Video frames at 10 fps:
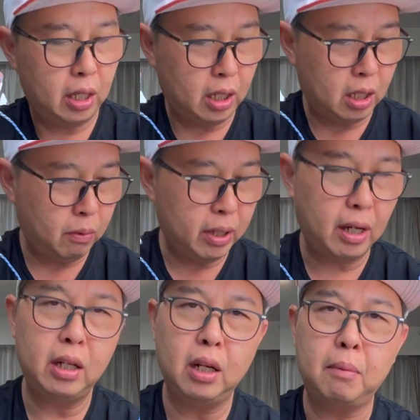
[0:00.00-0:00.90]
when
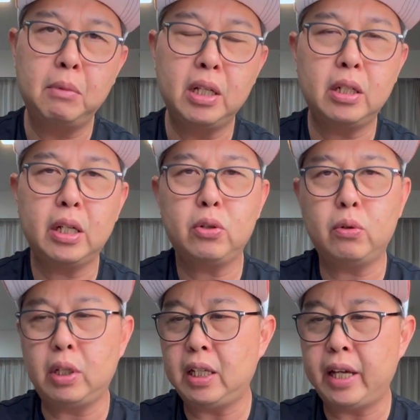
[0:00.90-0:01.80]
I'm listening to
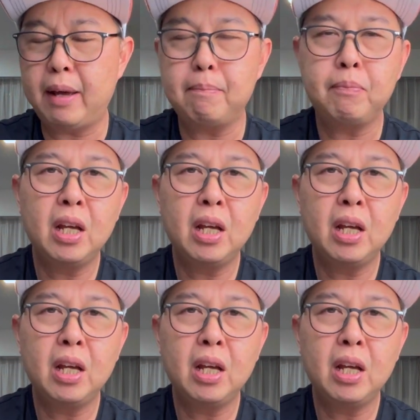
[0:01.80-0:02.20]
EDM,